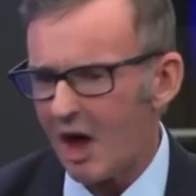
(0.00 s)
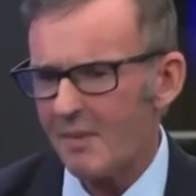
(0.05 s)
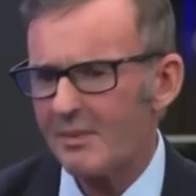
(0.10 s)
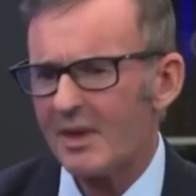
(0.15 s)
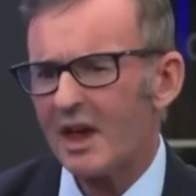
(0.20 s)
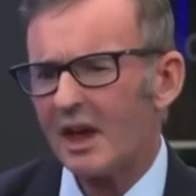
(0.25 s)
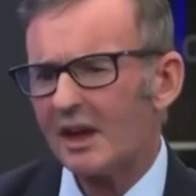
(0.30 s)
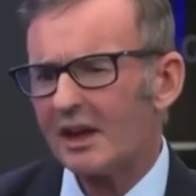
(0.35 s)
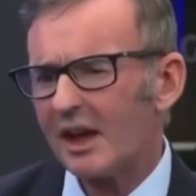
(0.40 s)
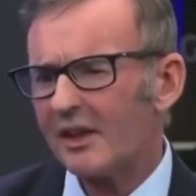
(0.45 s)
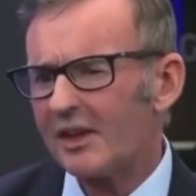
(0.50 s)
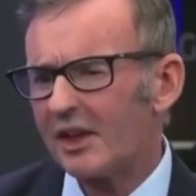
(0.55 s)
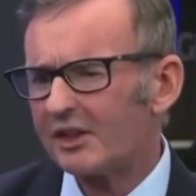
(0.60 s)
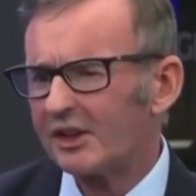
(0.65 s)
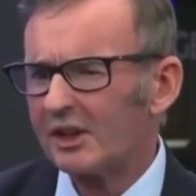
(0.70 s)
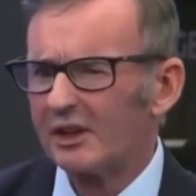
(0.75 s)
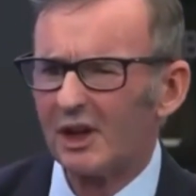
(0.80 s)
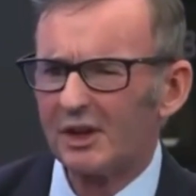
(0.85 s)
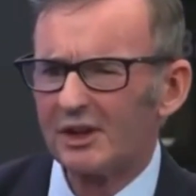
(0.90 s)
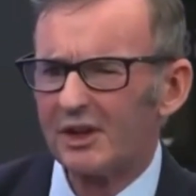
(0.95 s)
Now,
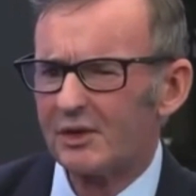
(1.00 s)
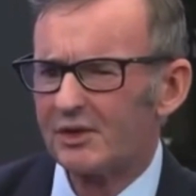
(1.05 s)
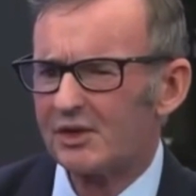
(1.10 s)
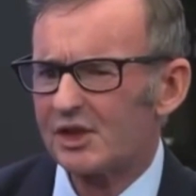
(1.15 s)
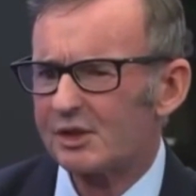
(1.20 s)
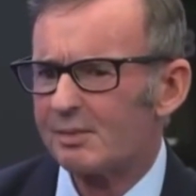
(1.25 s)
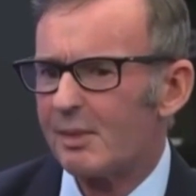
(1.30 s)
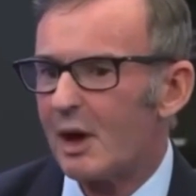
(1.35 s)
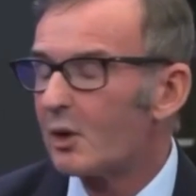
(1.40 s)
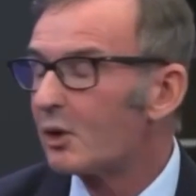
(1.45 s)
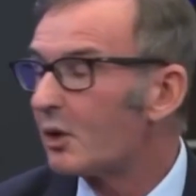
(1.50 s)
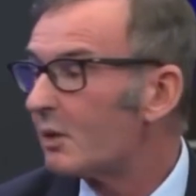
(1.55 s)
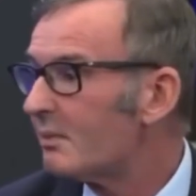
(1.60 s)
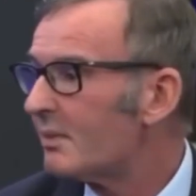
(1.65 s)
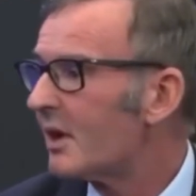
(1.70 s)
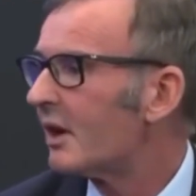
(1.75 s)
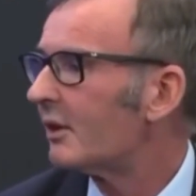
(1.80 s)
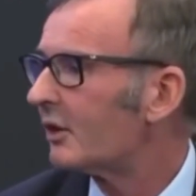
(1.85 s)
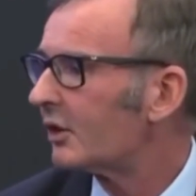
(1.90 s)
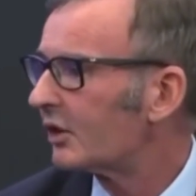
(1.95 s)
there's a lot of smoke
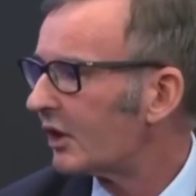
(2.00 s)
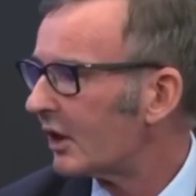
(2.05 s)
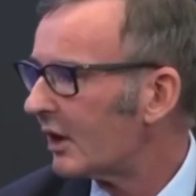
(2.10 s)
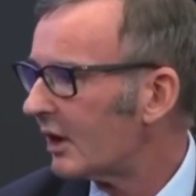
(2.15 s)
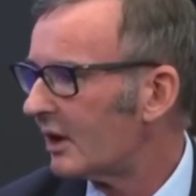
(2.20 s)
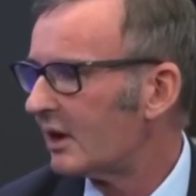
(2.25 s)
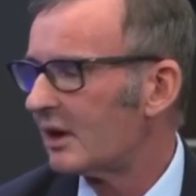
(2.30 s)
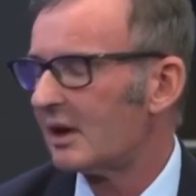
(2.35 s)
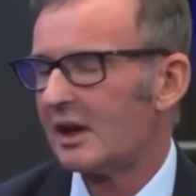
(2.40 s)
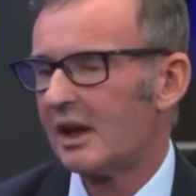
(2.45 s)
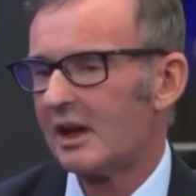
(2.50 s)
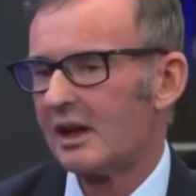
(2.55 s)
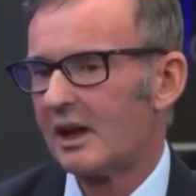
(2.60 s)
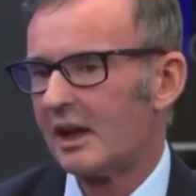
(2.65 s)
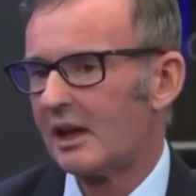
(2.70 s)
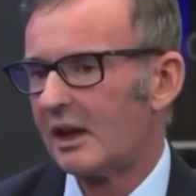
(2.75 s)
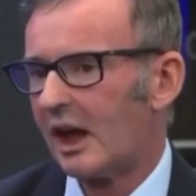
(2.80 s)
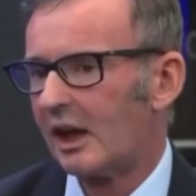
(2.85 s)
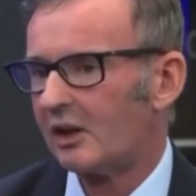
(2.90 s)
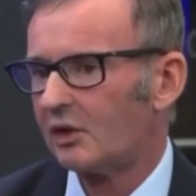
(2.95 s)
and mirrors
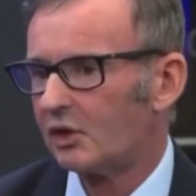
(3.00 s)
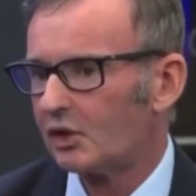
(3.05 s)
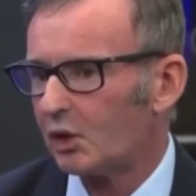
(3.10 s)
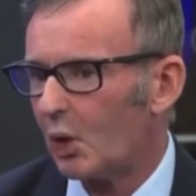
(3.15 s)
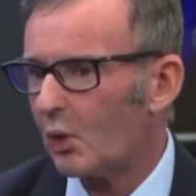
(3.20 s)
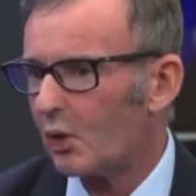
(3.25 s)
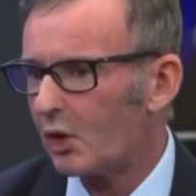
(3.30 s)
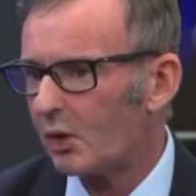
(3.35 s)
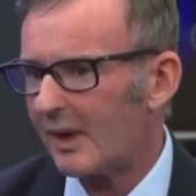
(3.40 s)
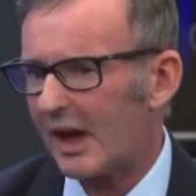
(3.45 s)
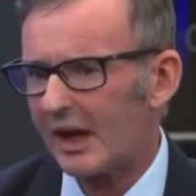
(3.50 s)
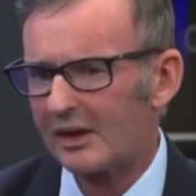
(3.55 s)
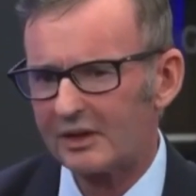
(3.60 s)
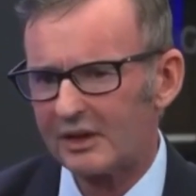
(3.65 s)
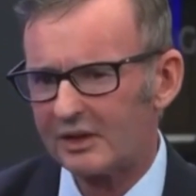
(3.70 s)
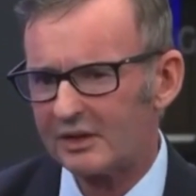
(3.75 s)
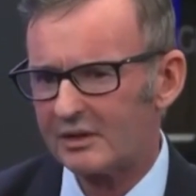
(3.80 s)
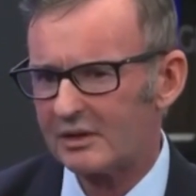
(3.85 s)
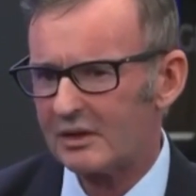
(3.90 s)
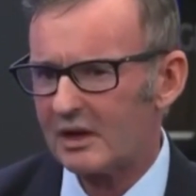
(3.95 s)
and talk about
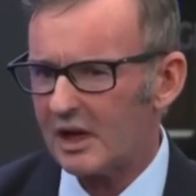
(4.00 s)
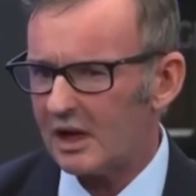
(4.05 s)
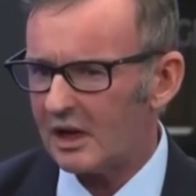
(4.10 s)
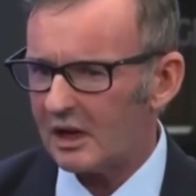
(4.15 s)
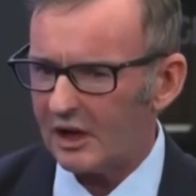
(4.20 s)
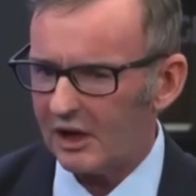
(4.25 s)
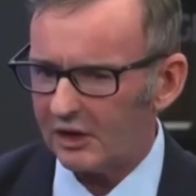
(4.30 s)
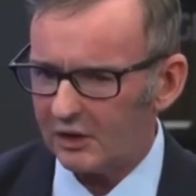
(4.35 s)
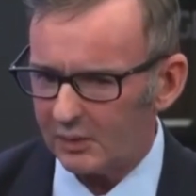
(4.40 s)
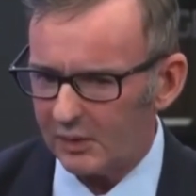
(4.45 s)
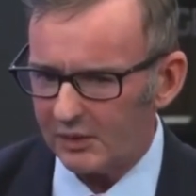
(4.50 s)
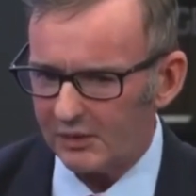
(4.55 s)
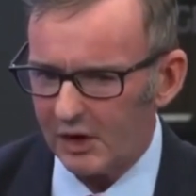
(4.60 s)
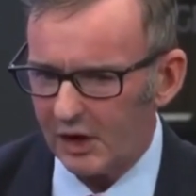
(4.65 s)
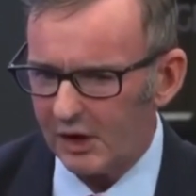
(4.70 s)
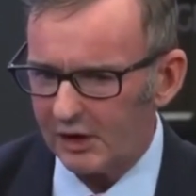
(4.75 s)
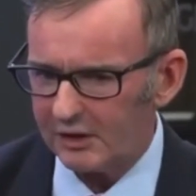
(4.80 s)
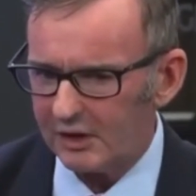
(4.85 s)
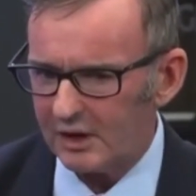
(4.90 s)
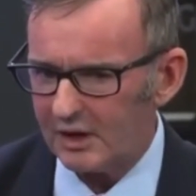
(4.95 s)
it, and as we've
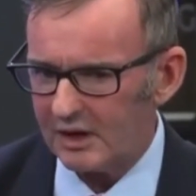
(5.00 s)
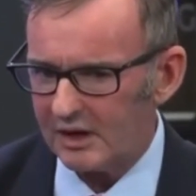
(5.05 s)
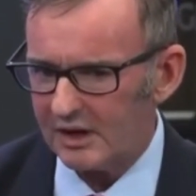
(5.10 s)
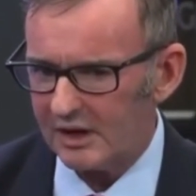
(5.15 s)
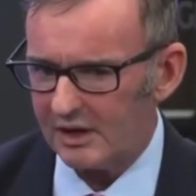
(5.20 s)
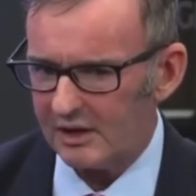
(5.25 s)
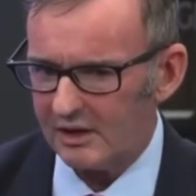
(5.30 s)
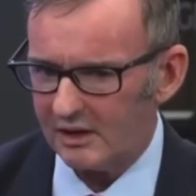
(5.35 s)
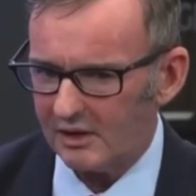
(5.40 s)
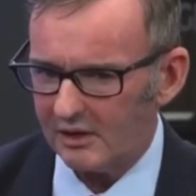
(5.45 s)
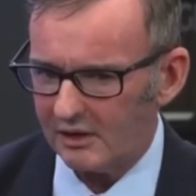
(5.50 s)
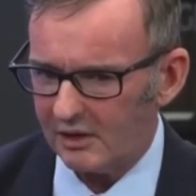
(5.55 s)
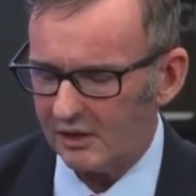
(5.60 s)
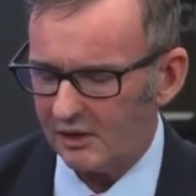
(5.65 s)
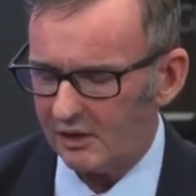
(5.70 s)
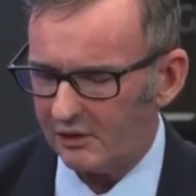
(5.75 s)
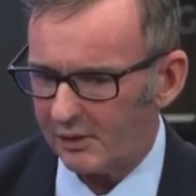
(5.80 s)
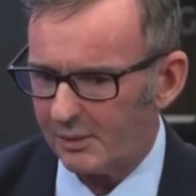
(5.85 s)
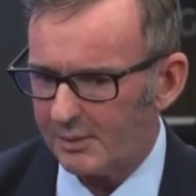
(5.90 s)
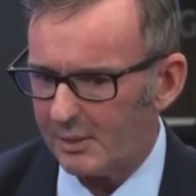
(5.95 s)
heard
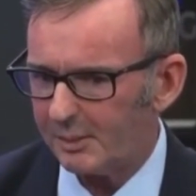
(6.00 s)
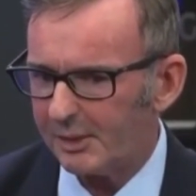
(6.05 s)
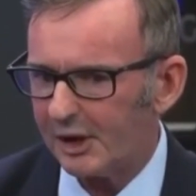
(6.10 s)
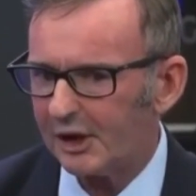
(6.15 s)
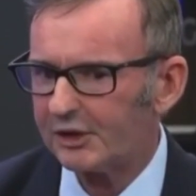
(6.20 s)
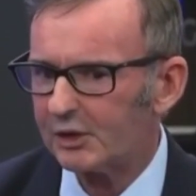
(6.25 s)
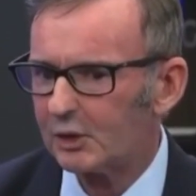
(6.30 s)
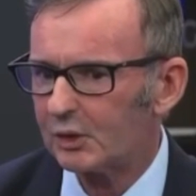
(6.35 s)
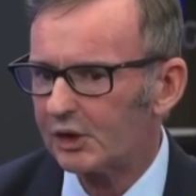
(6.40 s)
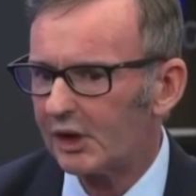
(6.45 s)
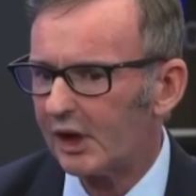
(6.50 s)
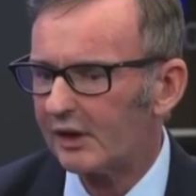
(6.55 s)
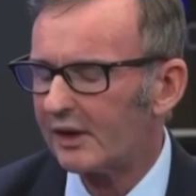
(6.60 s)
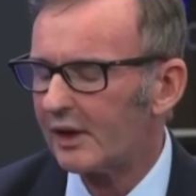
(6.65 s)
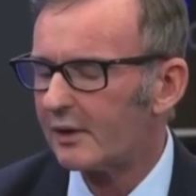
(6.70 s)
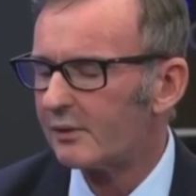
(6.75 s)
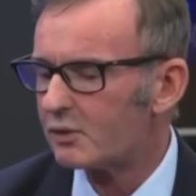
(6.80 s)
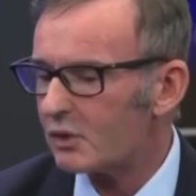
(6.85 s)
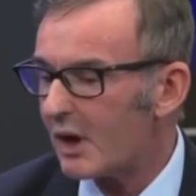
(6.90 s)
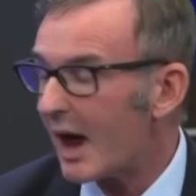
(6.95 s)
from the political side,
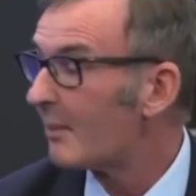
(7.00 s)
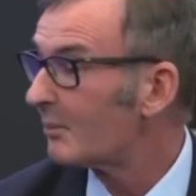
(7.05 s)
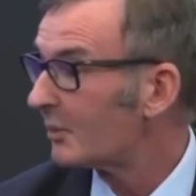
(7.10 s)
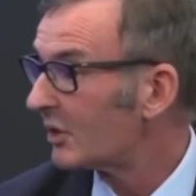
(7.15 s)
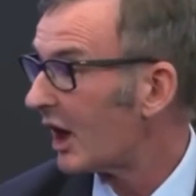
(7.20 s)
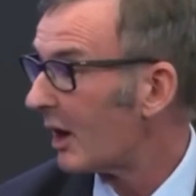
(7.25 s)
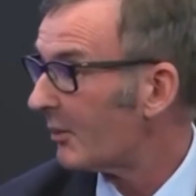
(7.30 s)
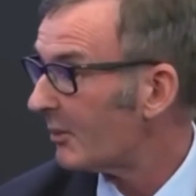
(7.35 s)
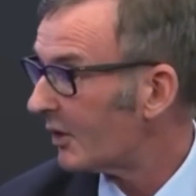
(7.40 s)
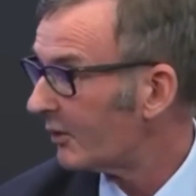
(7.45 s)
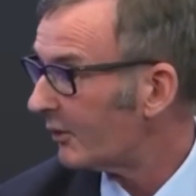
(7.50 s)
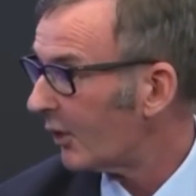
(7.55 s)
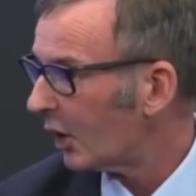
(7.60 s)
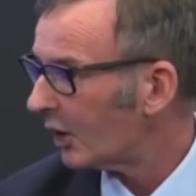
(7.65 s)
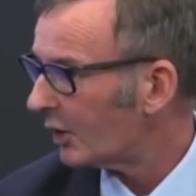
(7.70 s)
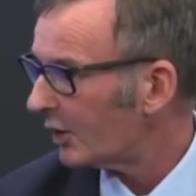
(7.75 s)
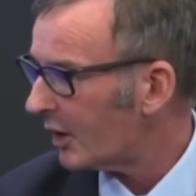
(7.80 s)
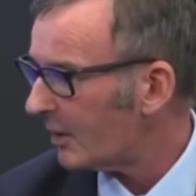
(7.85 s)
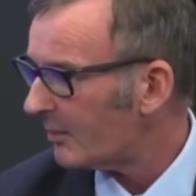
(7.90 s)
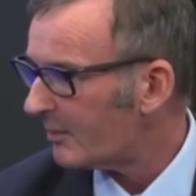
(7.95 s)
they've ramped up the
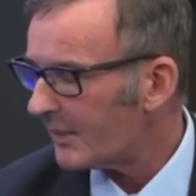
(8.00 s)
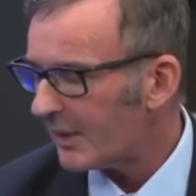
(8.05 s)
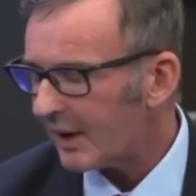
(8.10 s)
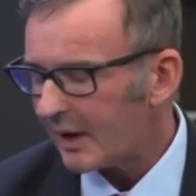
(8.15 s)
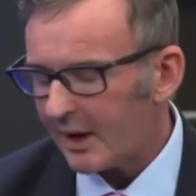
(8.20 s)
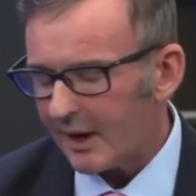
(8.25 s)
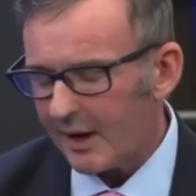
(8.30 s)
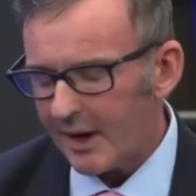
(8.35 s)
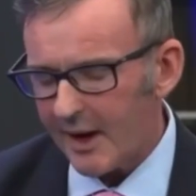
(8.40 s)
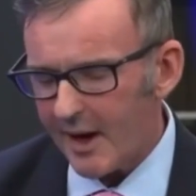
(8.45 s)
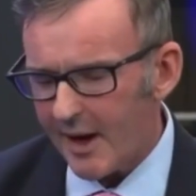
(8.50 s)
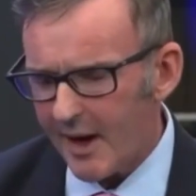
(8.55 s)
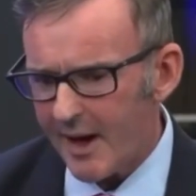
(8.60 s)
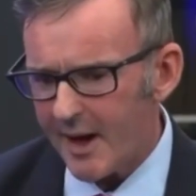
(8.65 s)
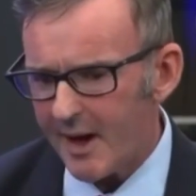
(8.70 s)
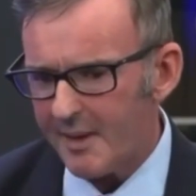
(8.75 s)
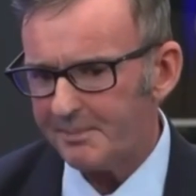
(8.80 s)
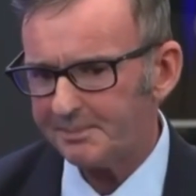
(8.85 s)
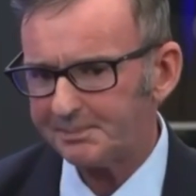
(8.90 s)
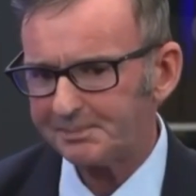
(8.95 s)
volume.
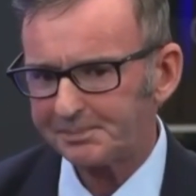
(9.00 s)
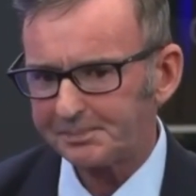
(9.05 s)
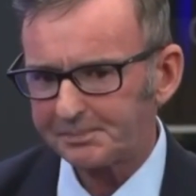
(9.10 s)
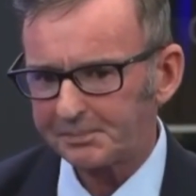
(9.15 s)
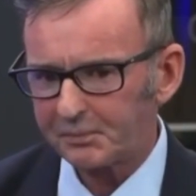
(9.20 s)
Mm-hmm.